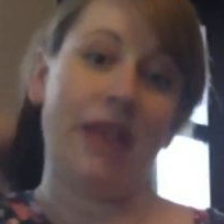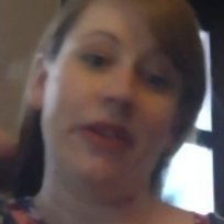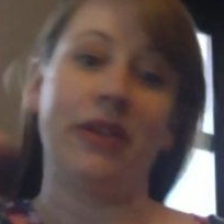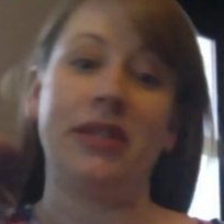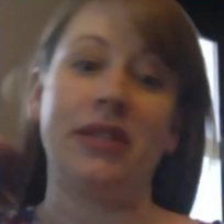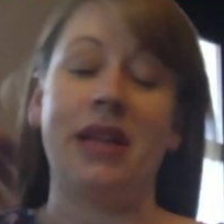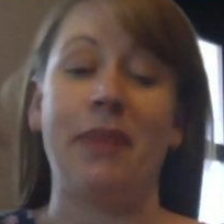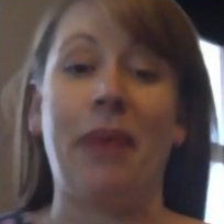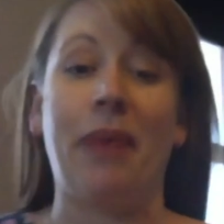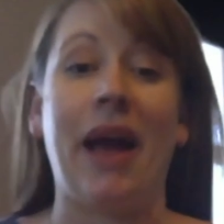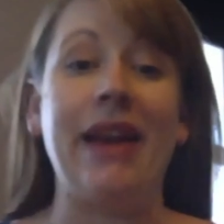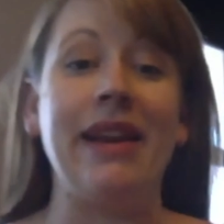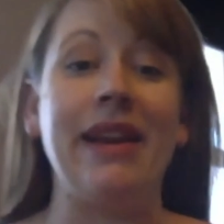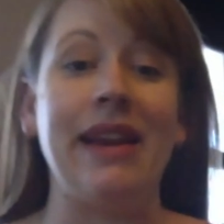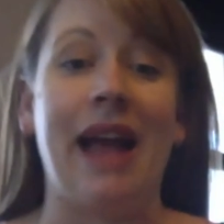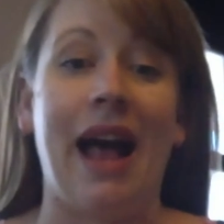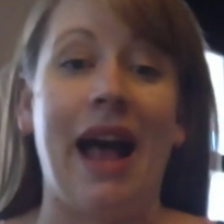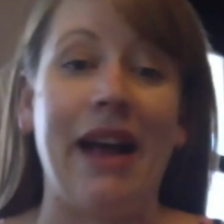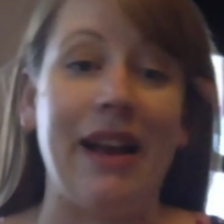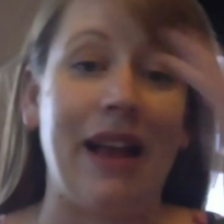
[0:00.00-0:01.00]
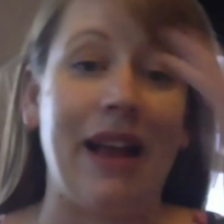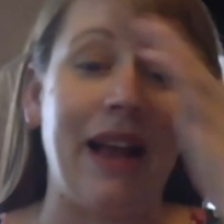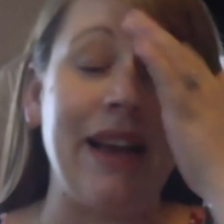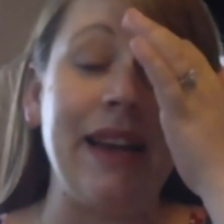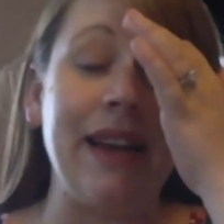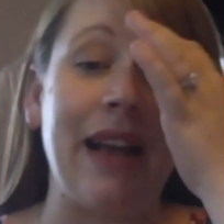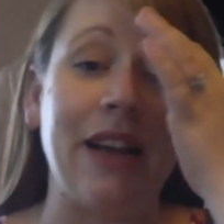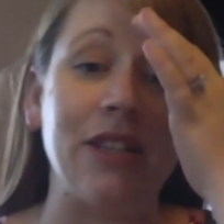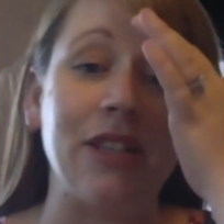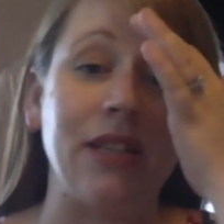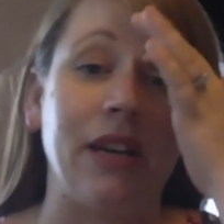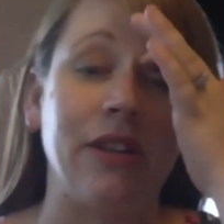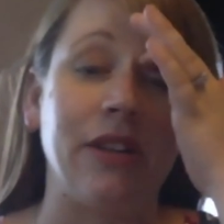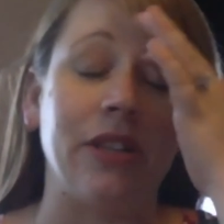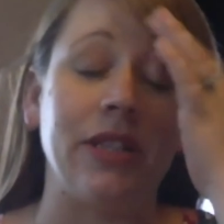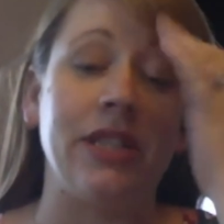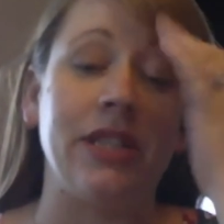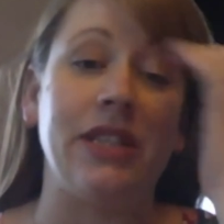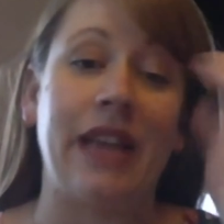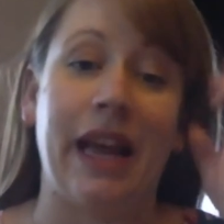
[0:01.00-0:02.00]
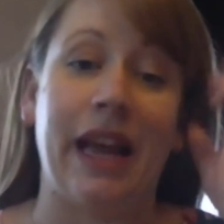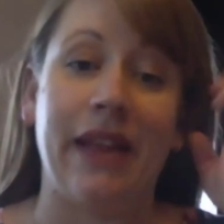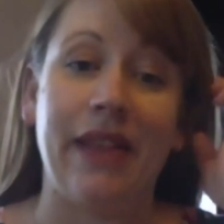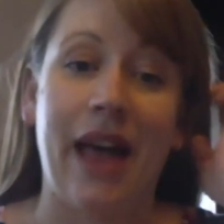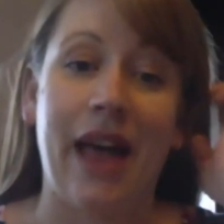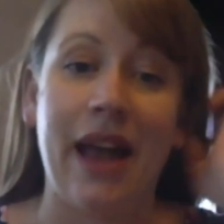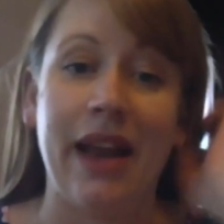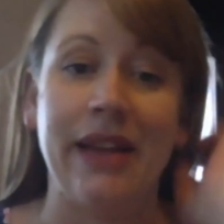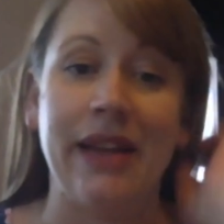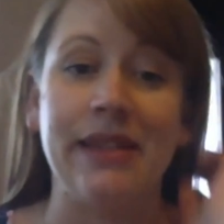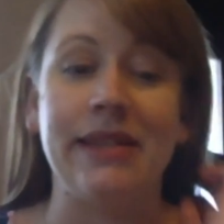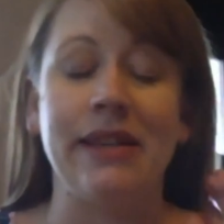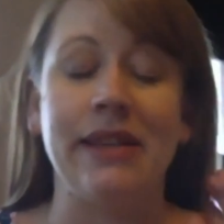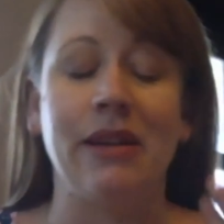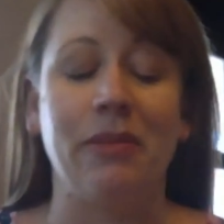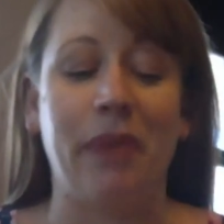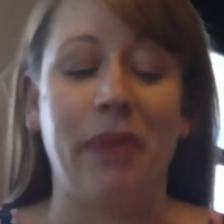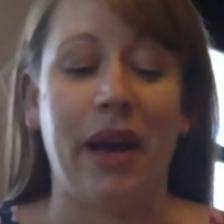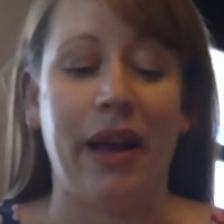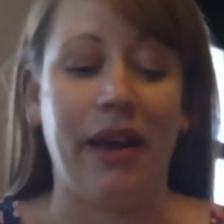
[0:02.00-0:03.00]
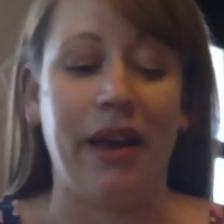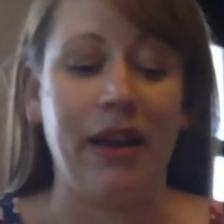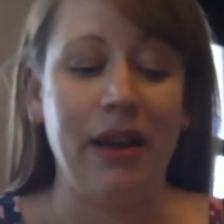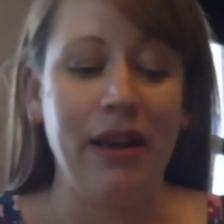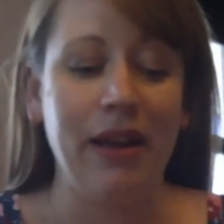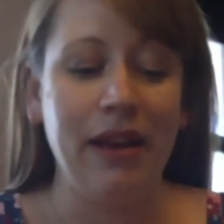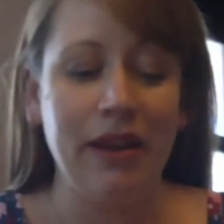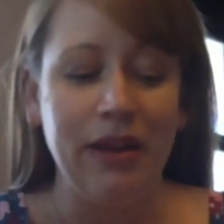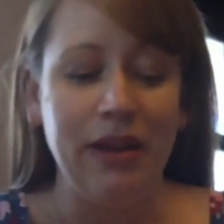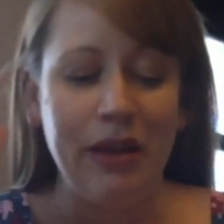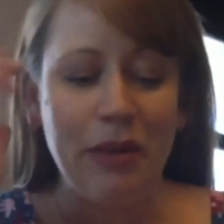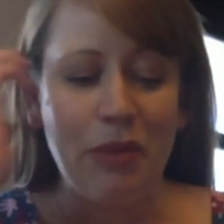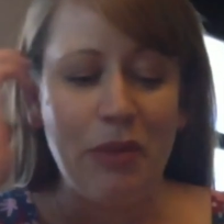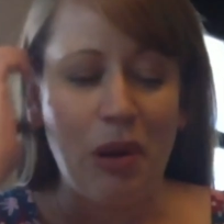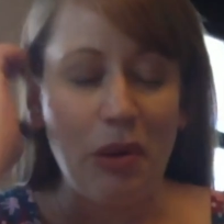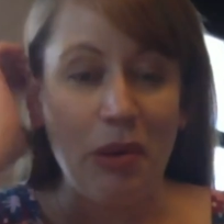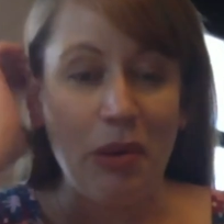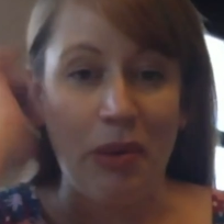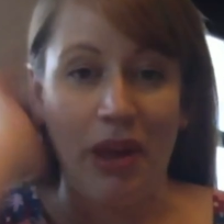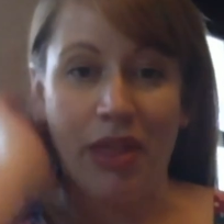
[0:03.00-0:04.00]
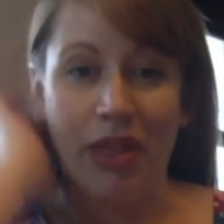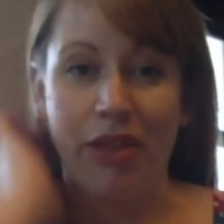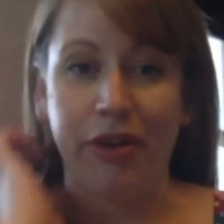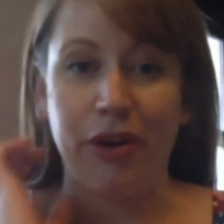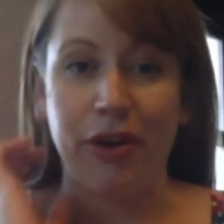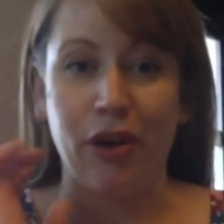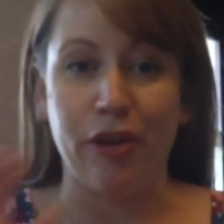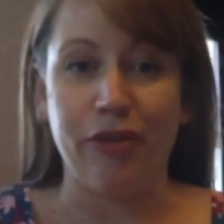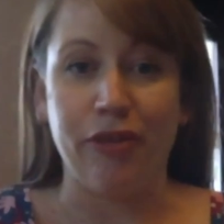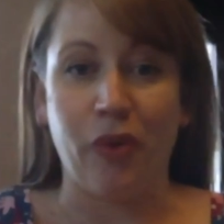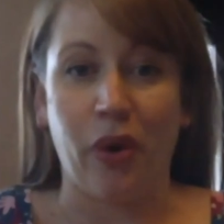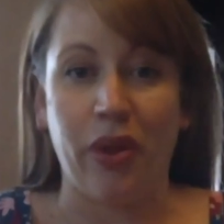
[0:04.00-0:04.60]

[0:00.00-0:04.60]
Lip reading: tip. I didn't actually understand that until probably my 3rd or 4th